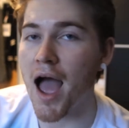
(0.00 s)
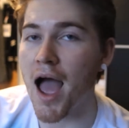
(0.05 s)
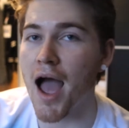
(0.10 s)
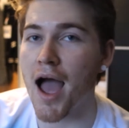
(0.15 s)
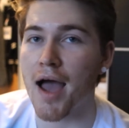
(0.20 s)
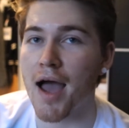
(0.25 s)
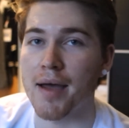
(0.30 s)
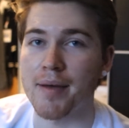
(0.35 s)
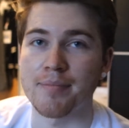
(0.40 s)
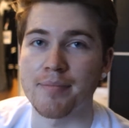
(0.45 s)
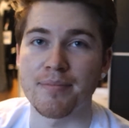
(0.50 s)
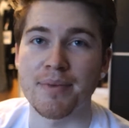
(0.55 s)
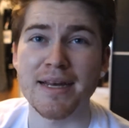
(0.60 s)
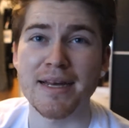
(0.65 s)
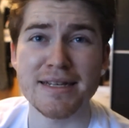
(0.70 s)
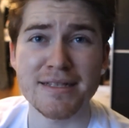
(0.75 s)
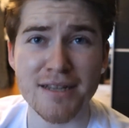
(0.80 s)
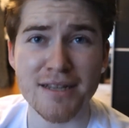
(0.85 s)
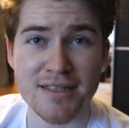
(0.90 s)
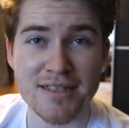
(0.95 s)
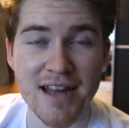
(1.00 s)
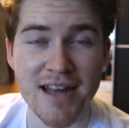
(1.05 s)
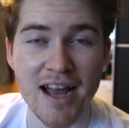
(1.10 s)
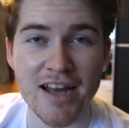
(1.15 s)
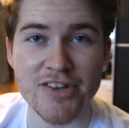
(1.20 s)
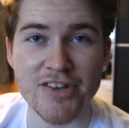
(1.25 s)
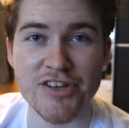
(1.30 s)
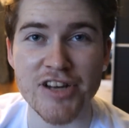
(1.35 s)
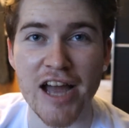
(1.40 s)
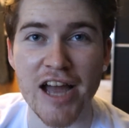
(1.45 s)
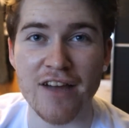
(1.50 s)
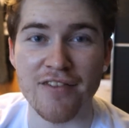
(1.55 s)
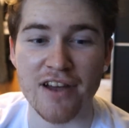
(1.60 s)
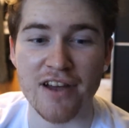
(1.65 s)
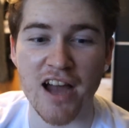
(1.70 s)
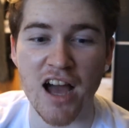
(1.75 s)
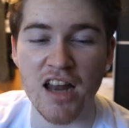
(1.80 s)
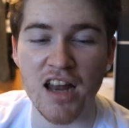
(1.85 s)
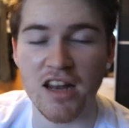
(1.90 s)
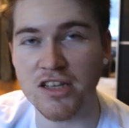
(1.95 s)
but it doesn't actually have a
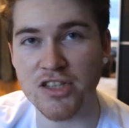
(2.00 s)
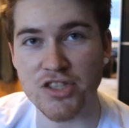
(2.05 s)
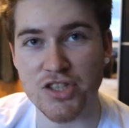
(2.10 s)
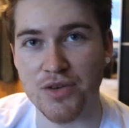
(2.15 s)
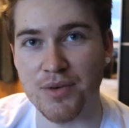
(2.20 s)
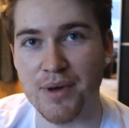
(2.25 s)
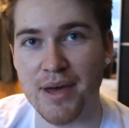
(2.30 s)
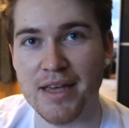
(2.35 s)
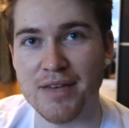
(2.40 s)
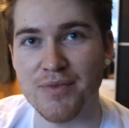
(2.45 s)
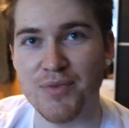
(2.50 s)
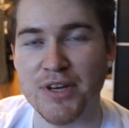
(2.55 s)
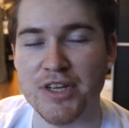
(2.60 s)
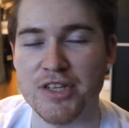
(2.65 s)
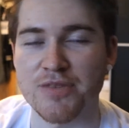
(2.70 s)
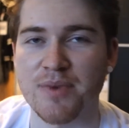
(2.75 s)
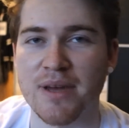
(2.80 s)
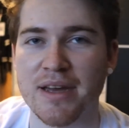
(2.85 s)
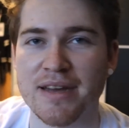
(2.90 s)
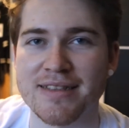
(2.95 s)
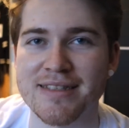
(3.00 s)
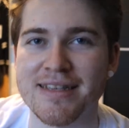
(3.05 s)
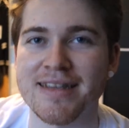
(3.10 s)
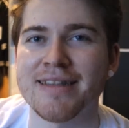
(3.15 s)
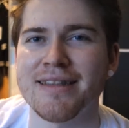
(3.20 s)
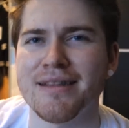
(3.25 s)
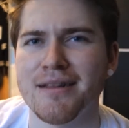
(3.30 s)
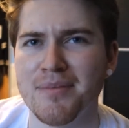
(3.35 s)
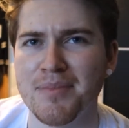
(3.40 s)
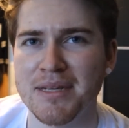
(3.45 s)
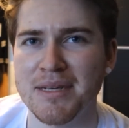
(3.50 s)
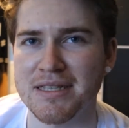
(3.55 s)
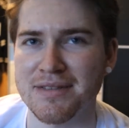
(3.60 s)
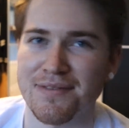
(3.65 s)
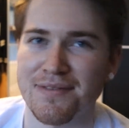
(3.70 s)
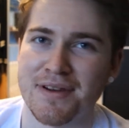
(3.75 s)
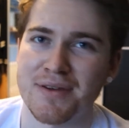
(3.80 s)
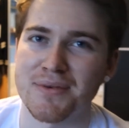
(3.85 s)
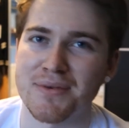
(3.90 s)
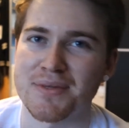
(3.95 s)
colour to it, which makes it a little bit
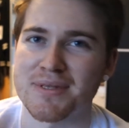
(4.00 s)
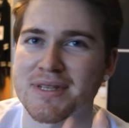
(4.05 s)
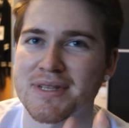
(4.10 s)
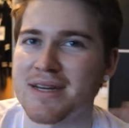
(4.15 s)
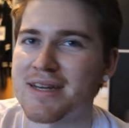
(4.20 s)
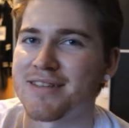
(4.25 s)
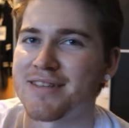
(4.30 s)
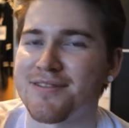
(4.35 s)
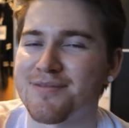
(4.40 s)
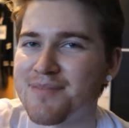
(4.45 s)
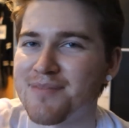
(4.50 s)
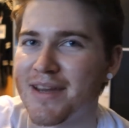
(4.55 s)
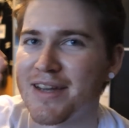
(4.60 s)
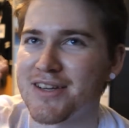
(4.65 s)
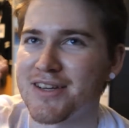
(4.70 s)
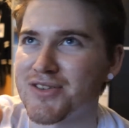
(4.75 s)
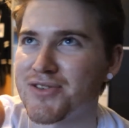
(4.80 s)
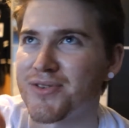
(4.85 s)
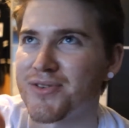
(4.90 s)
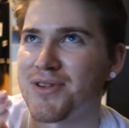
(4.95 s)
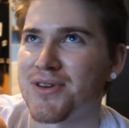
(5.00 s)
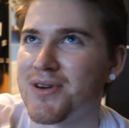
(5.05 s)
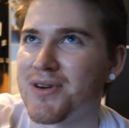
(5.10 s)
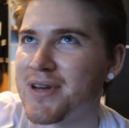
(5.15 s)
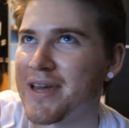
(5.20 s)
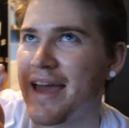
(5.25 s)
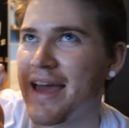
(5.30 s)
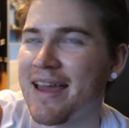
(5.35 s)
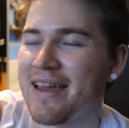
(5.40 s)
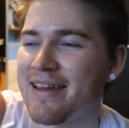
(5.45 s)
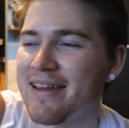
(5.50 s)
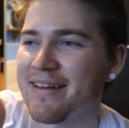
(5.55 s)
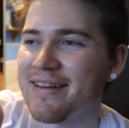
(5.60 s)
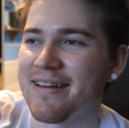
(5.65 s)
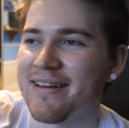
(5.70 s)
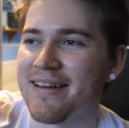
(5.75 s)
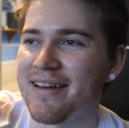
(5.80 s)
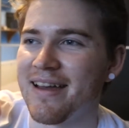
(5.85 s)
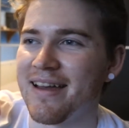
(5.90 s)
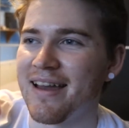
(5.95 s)
difficult to kind of make sure that you're
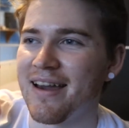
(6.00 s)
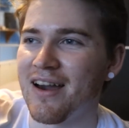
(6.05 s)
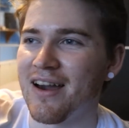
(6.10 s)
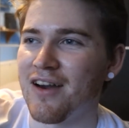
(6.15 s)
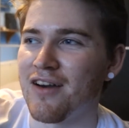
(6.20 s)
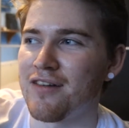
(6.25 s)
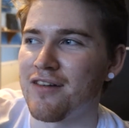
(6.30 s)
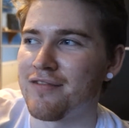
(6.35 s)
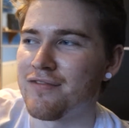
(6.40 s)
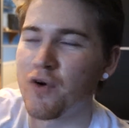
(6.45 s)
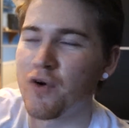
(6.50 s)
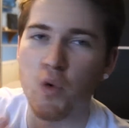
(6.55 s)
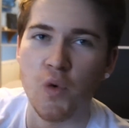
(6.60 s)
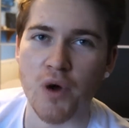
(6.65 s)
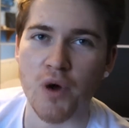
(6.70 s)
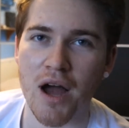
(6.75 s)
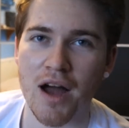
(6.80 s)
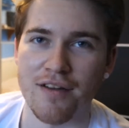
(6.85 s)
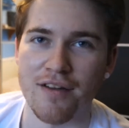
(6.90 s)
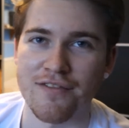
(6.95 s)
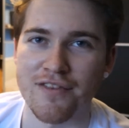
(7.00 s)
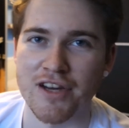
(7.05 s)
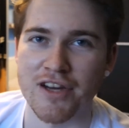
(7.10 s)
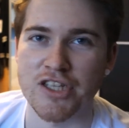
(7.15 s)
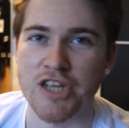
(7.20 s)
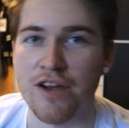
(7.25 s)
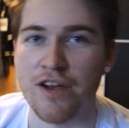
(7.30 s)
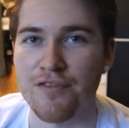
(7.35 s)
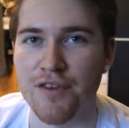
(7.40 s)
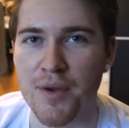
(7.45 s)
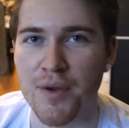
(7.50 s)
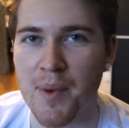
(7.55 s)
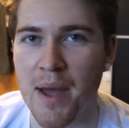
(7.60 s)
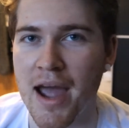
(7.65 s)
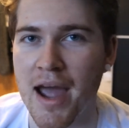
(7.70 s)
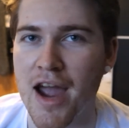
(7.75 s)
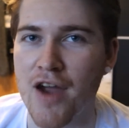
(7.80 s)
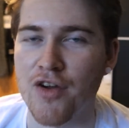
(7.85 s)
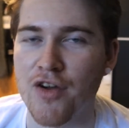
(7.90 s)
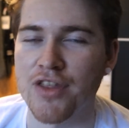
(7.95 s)
getting full coverage
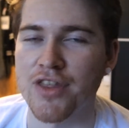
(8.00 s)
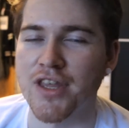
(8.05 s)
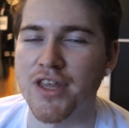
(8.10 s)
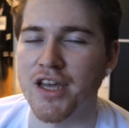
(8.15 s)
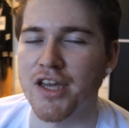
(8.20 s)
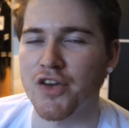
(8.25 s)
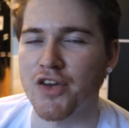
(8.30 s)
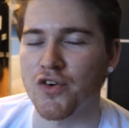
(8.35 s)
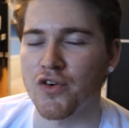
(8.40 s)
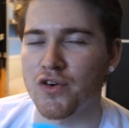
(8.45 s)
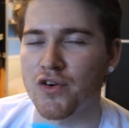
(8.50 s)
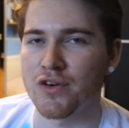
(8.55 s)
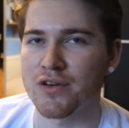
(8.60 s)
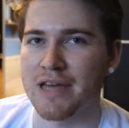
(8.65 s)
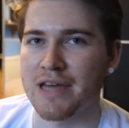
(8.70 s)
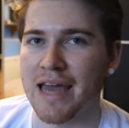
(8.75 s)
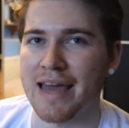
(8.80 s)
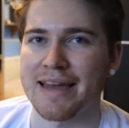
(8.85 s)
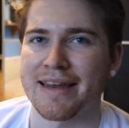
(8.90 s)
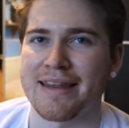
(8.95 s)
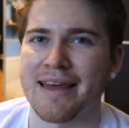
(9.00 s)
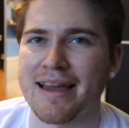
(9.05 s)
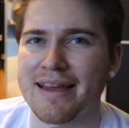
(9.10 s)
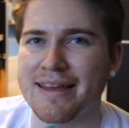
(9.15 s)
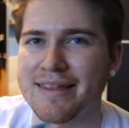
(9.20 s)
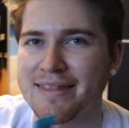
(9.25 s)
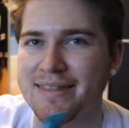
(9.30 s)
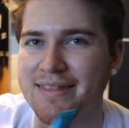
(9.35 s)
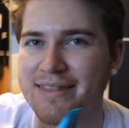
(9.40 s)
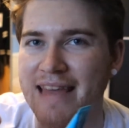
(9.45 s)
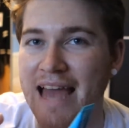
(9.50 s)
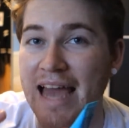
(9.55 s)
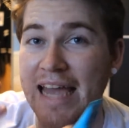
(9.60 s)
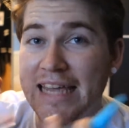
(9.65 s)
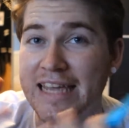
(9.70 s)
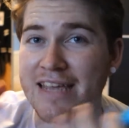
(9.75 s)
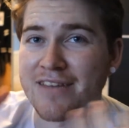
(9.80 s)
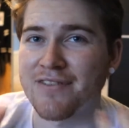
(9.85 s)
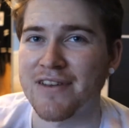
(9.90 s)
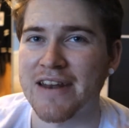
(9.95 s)
everywhere and that you're getting like that
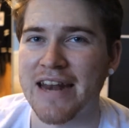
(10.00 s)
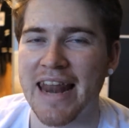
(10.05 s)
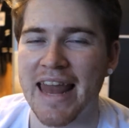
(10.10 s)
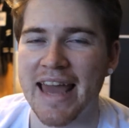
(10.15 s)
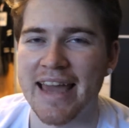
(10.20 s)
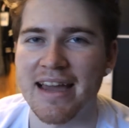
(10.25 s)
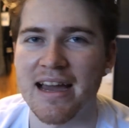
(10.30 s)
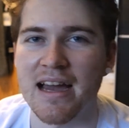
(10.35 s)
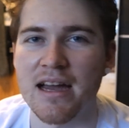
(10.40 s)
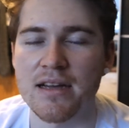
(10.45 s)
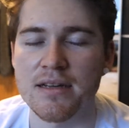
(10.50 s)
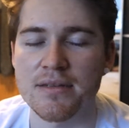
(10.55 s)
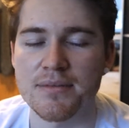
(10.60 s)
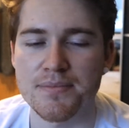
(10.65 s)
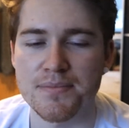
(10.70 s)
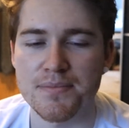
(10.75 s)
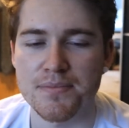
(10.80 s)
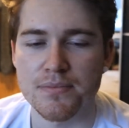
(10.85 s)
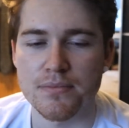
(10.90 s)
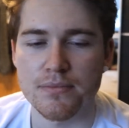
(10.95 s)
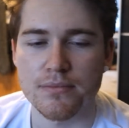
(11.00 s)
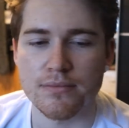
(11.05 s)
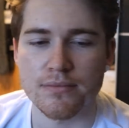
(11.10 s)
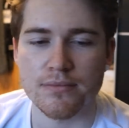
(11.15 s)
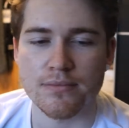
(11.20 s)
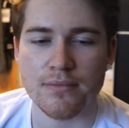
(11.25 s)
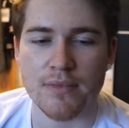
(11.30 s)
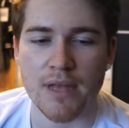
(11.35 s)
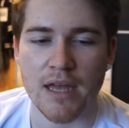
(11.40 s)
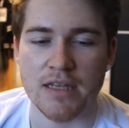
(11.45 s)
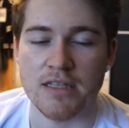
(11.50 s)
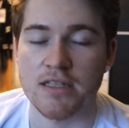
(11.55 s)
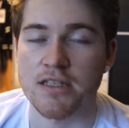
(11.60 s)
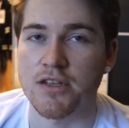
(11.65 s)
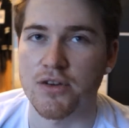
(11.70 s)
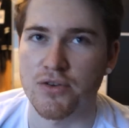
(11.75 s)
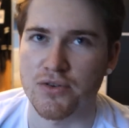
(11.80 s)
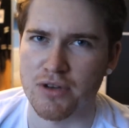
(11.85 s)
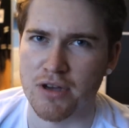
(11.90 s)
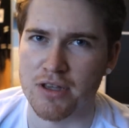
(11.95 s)
even layer. It
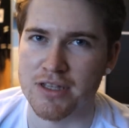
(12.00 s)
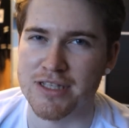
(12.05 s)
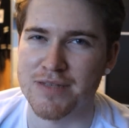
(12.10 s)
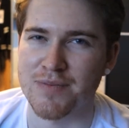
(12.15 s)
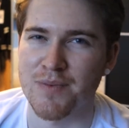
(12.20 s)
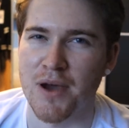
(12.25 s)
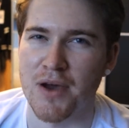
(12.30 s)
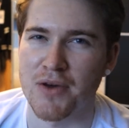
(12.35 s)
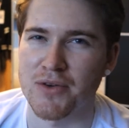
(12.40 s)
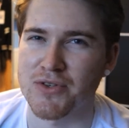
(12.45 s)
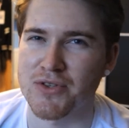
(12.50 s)
still does smell